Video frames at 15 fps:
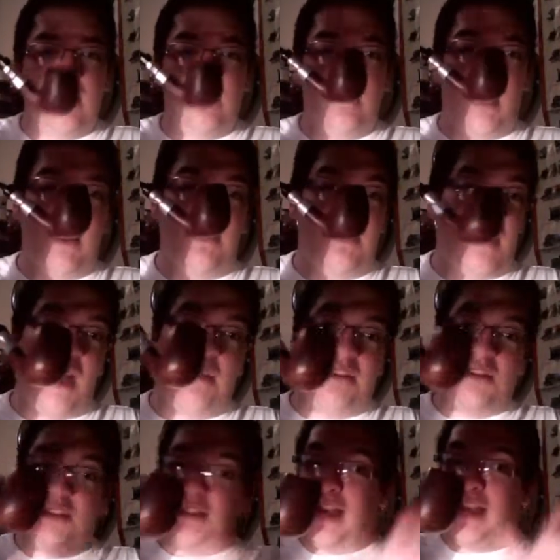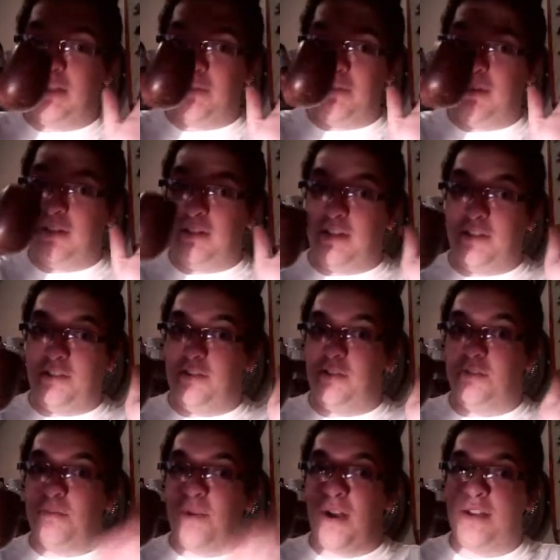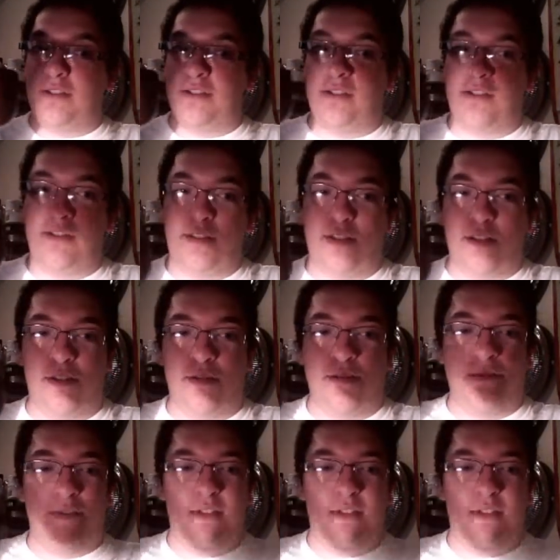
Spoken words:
I'm just saying the recently sold prices, so